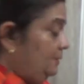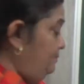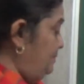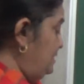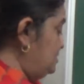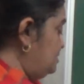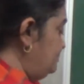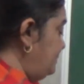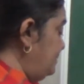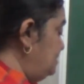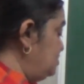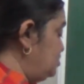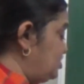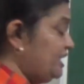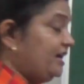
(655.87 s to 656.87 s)
principal
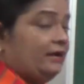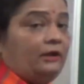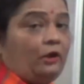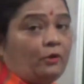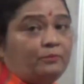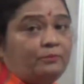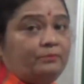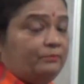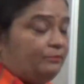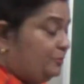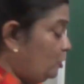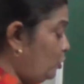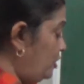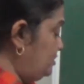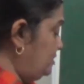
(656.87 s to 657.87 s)
shell or
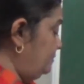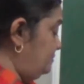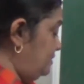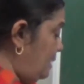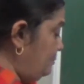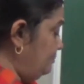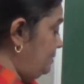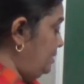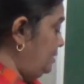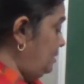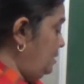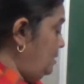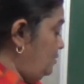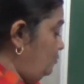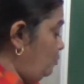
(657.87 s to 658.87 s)
quantum number,
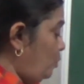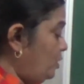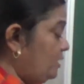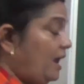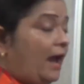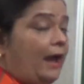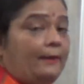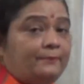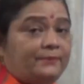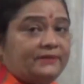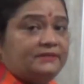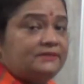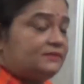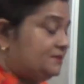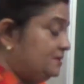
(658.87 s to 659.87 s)
what
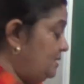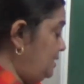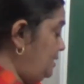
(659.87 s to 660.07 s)
happens,